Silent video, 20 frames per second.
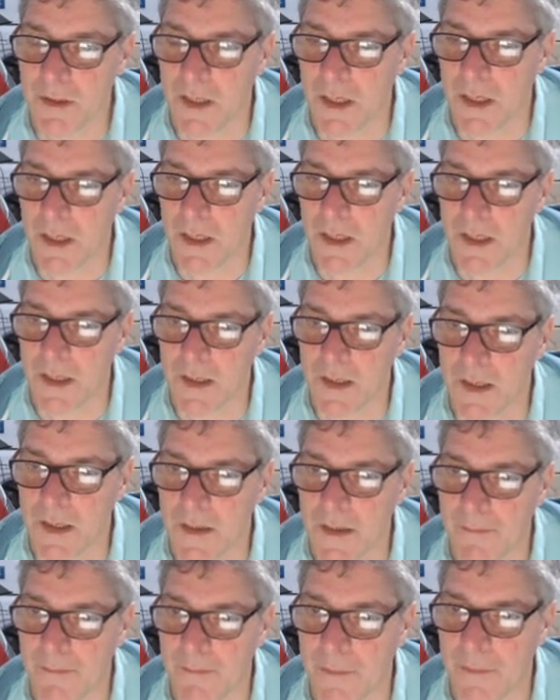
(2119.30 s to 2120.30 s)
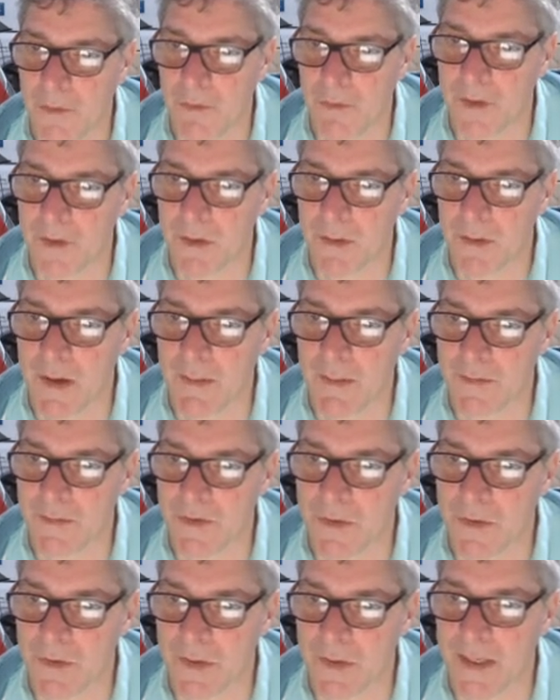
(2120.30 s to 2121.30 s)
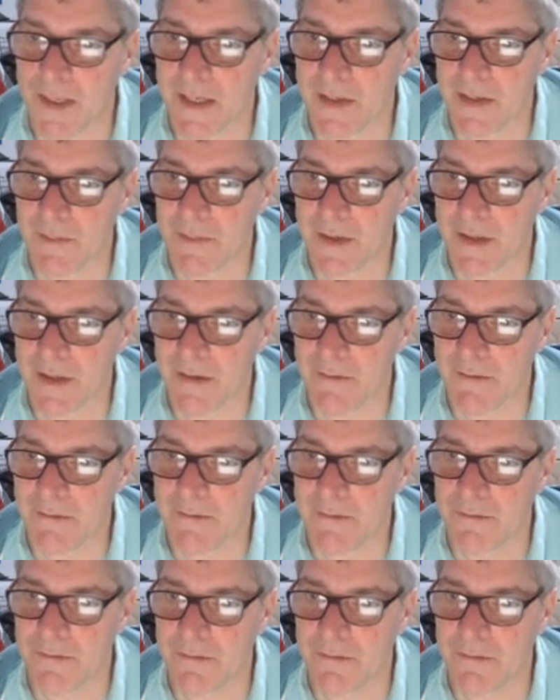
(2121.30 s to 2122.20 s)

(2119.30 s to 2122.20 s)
Um, although I'm toying with